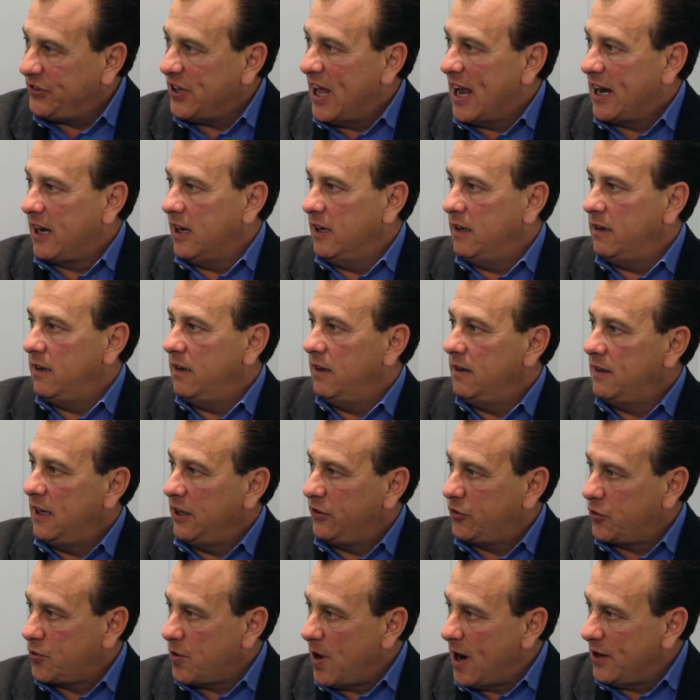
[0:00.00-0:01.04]
second
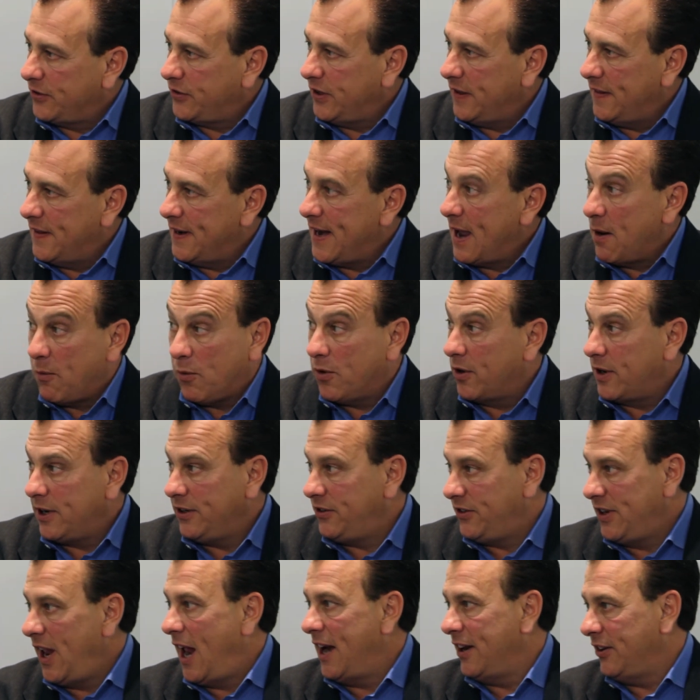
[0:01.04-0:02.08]
that's crossing the network.
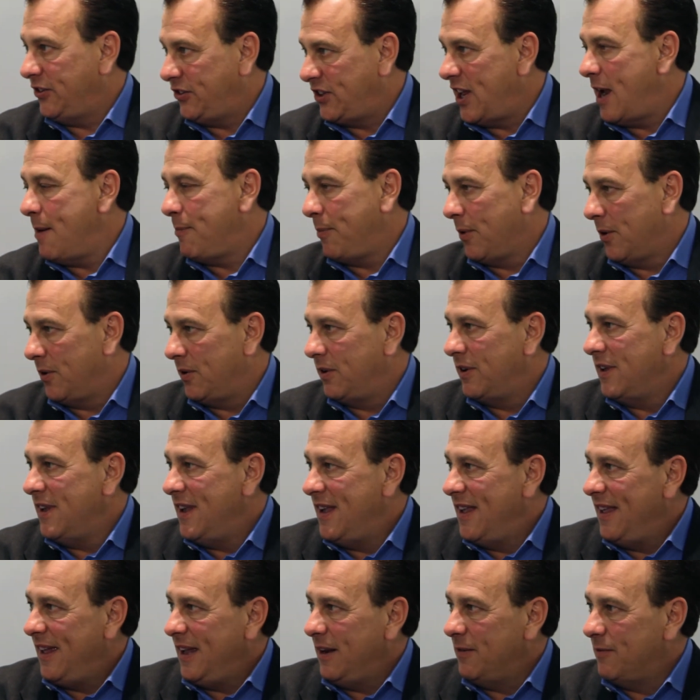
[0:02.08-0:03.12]
It's not a sample
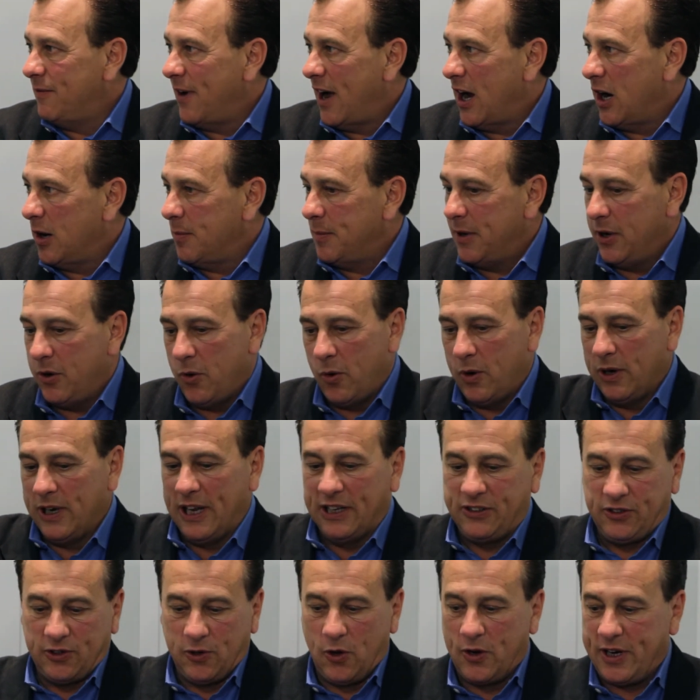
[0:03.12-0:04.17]
environment or
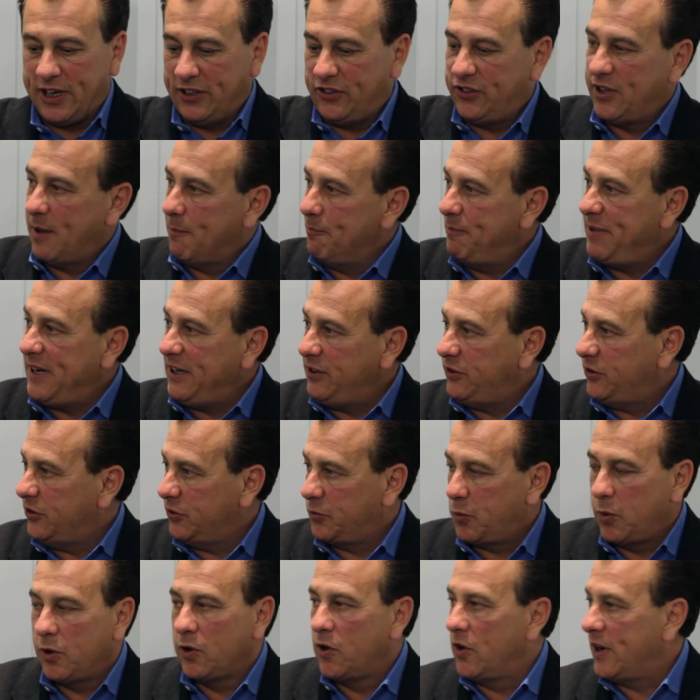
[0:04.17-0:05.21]
let's look at some
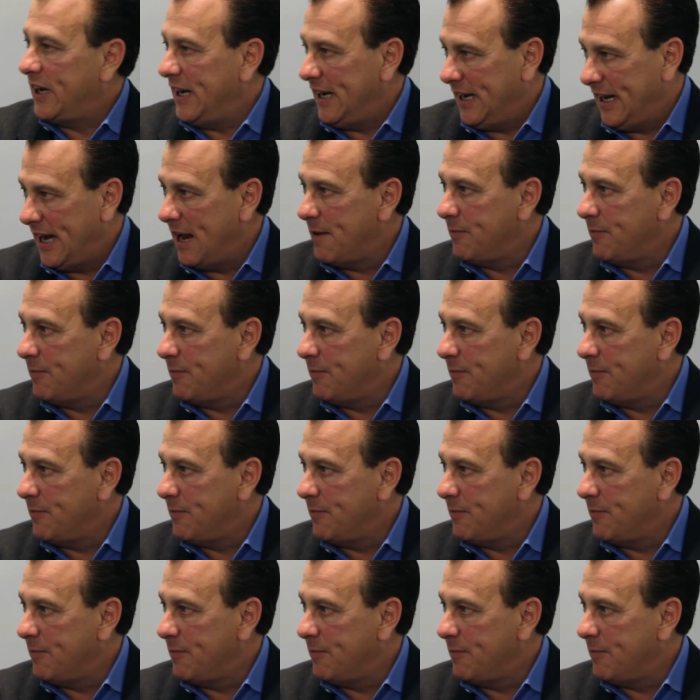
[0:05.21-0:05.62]
pieces. We're looking at